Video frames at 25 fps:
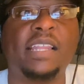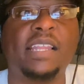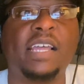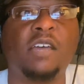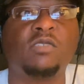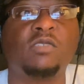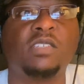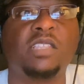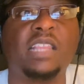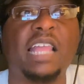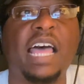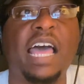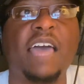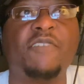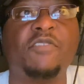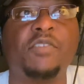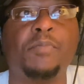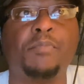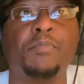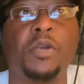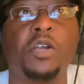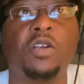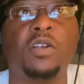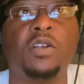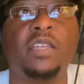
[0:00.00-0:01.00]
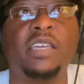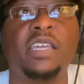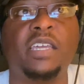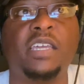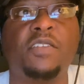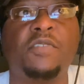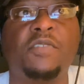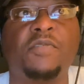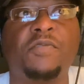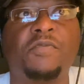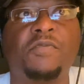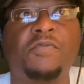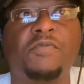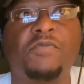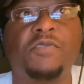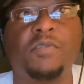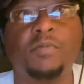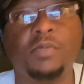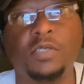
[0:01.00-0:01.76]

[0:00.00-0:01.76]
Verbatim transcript: That was live in Berlin from